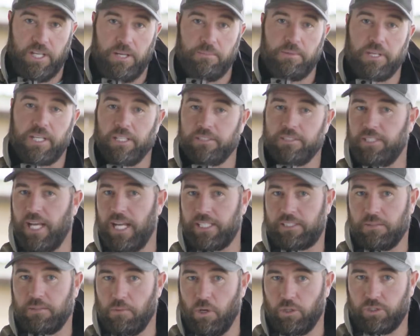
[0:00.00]
because
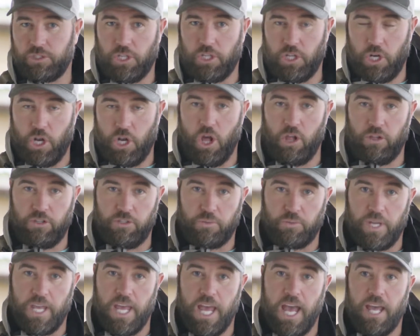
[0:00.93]
that's the most of the knowledge
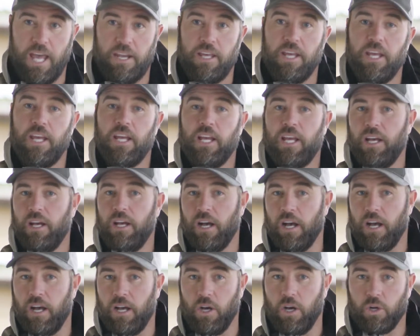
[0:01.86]
we had.
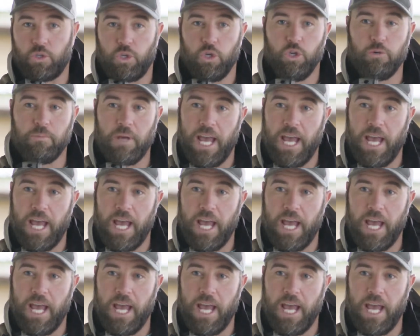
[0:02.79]
Uh, Okuma